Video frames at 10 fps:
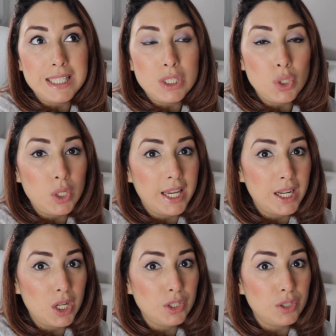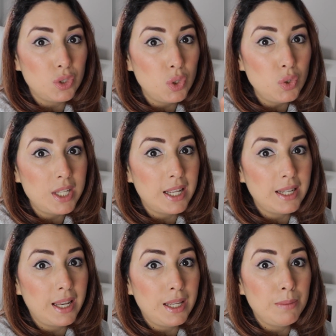you cannot do
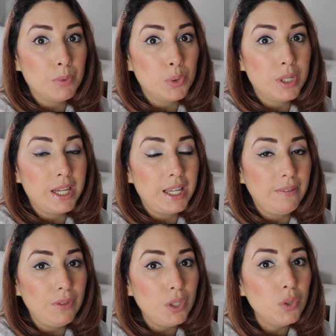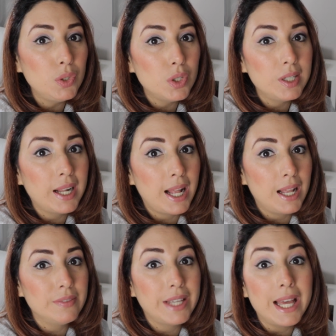that anymore if you don't
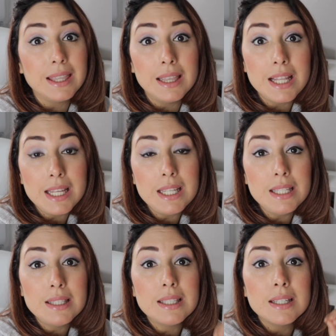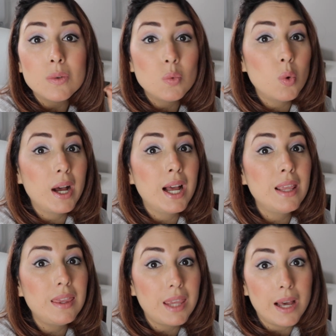have at least
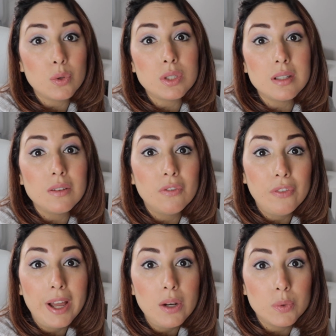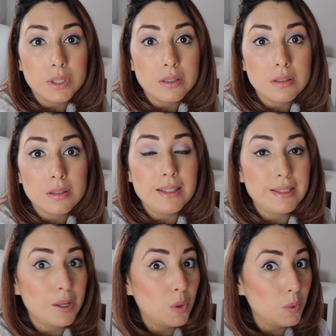1000 followers.
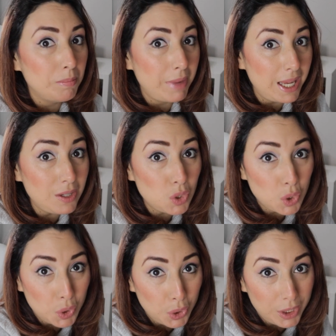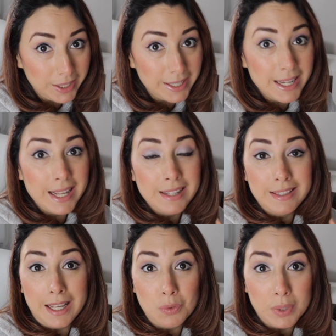So make sure
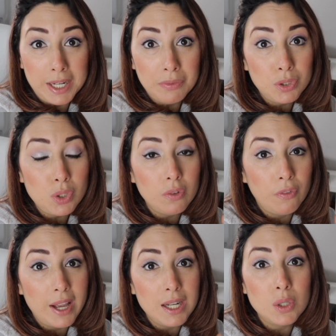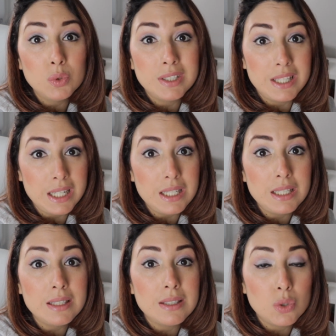that whenever you follow
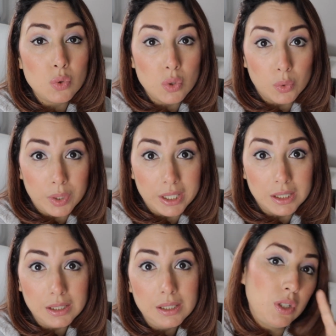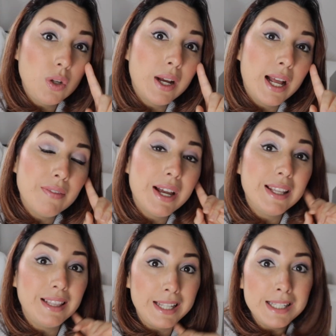this tutorial, you have
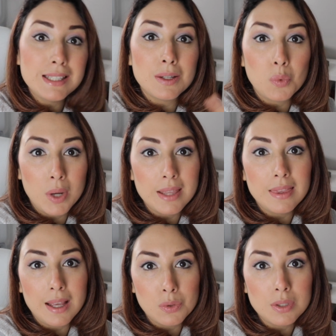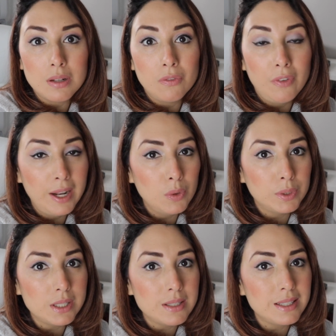at least 1000
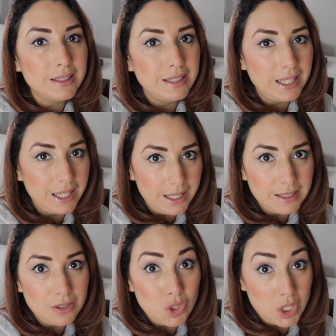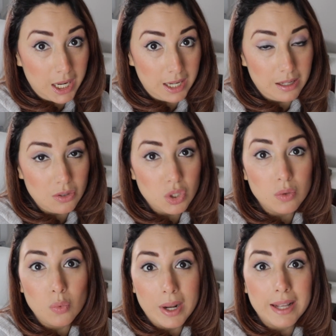followers. This change
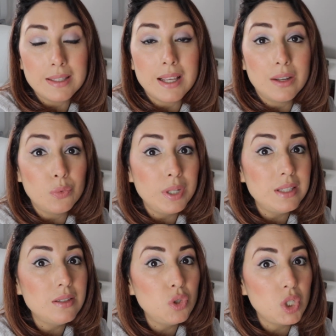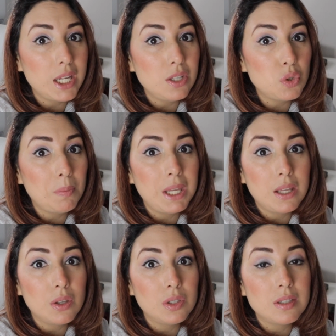was a recent change
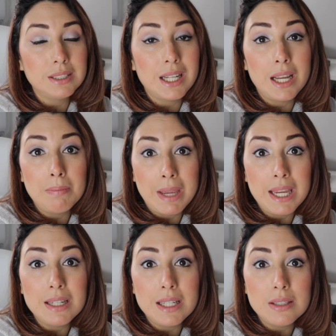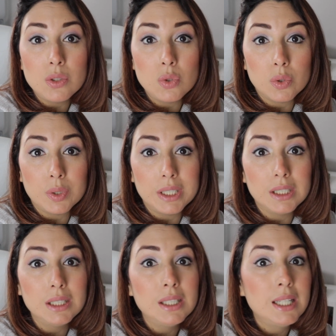because that I made this
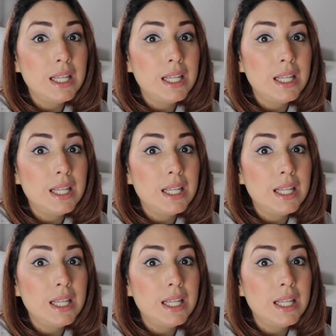tutorial,